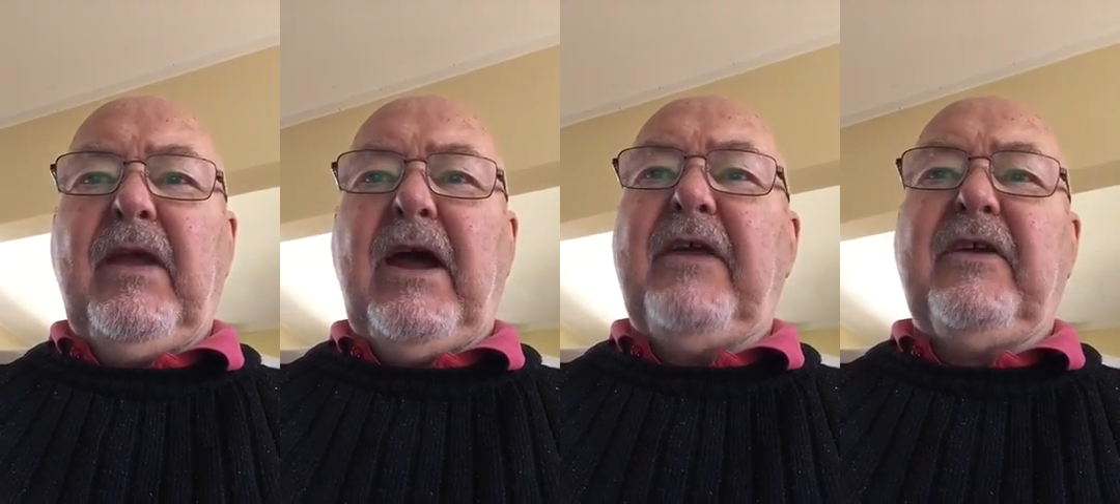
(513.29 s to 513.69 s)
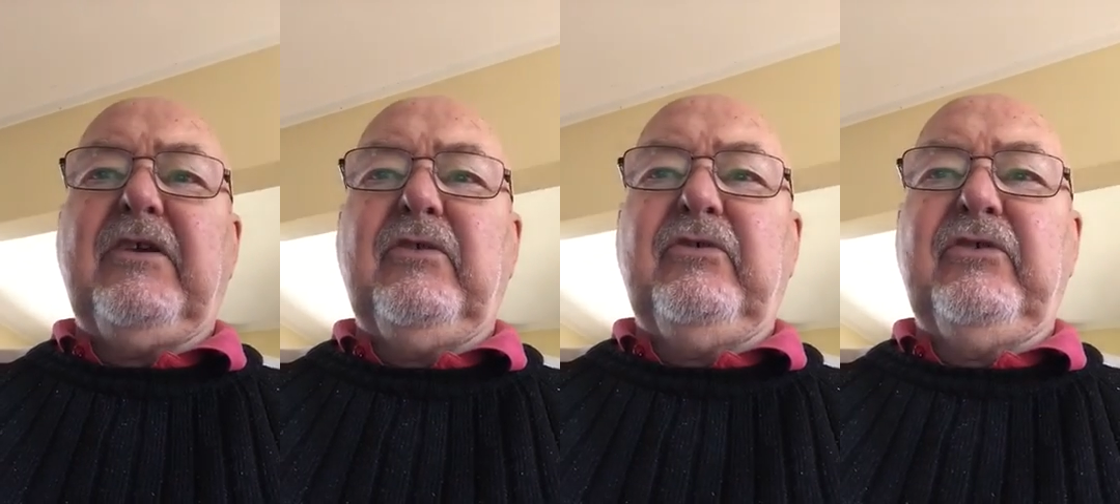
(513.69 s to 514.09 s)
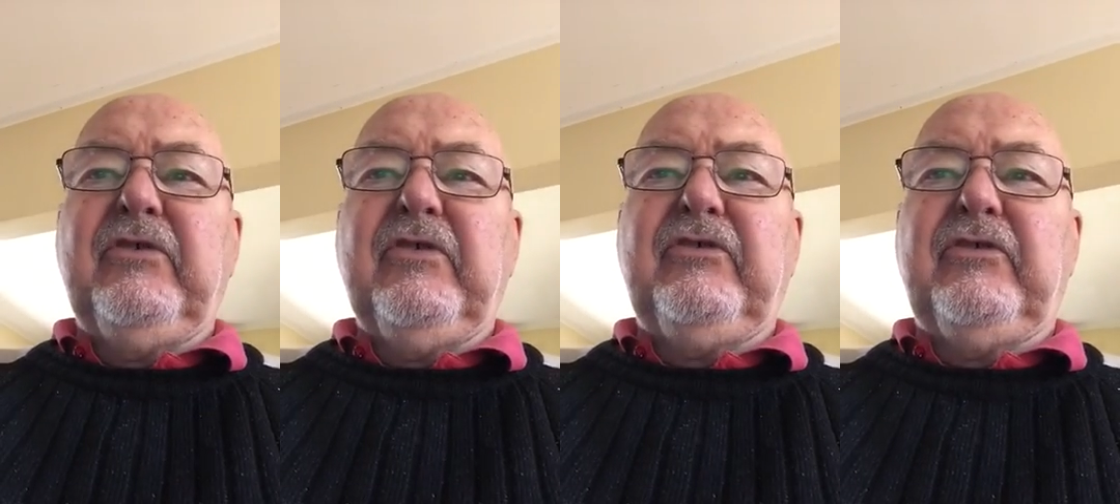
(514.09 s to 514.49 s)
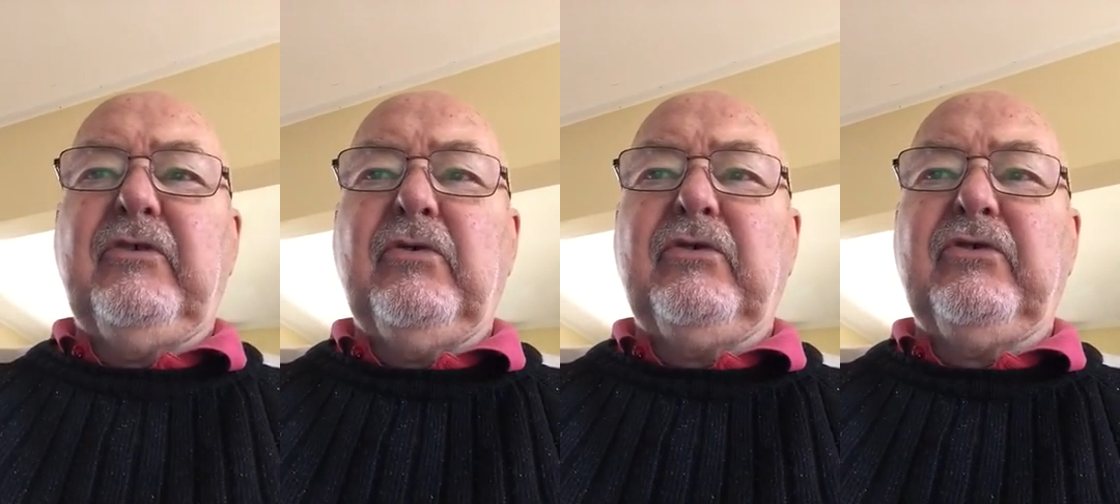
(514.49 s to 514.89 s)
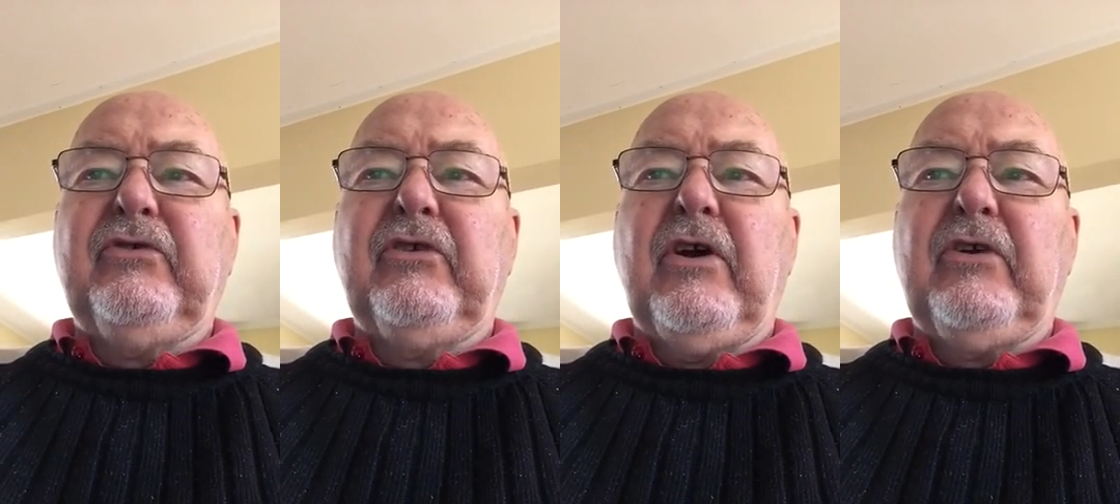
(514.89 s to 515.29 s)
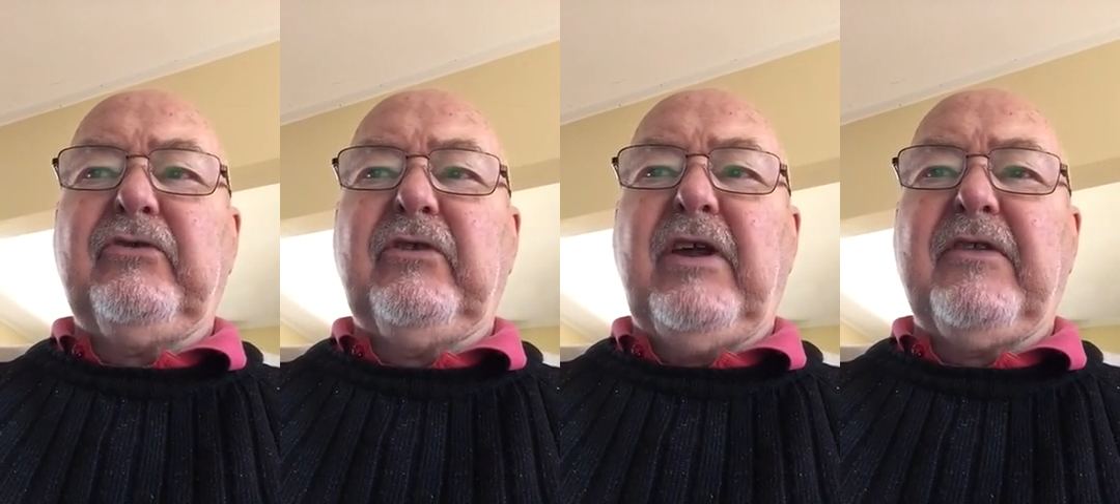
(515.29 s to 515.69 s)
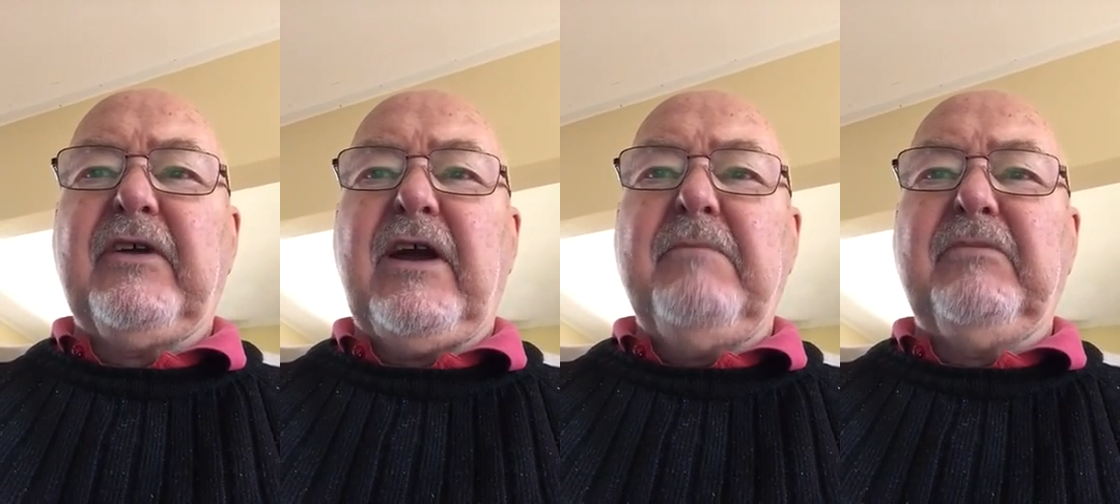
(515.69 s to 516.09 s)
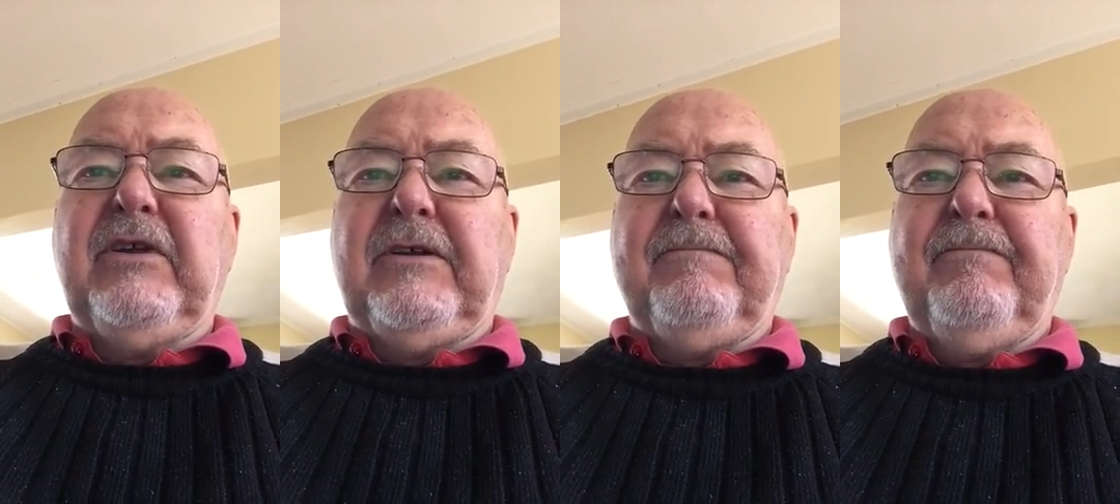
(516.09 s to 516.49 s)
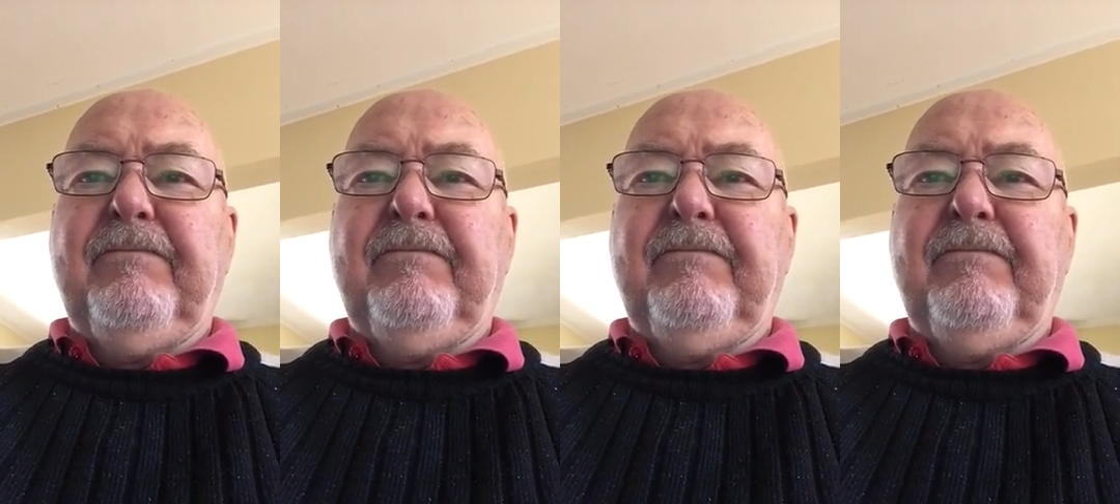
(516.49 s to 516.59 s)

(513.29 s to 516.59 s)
Are they using this in order to go to another company?